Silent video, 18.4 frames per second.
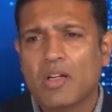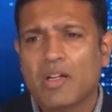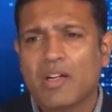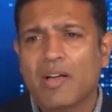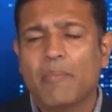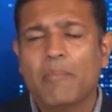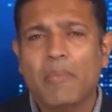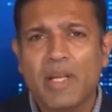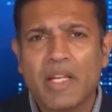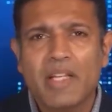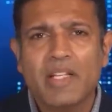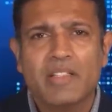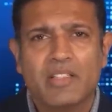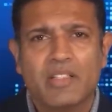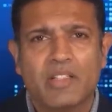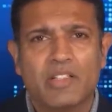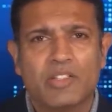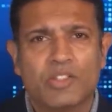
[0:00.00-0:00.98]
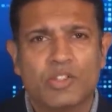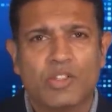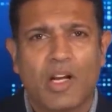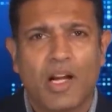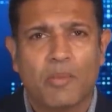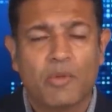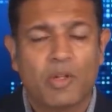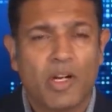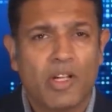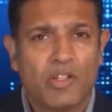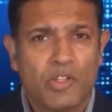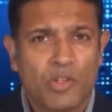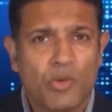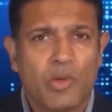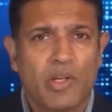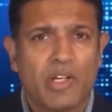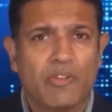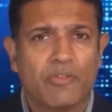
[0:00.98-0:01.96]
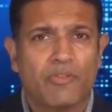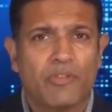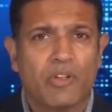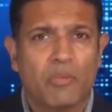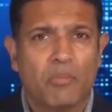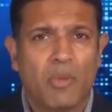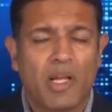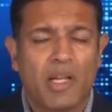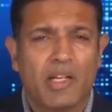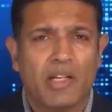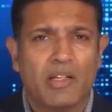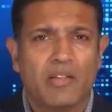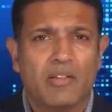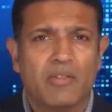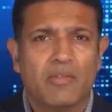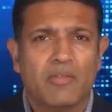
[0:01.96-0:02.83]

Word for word: committed to this job. They're not doing it for the money.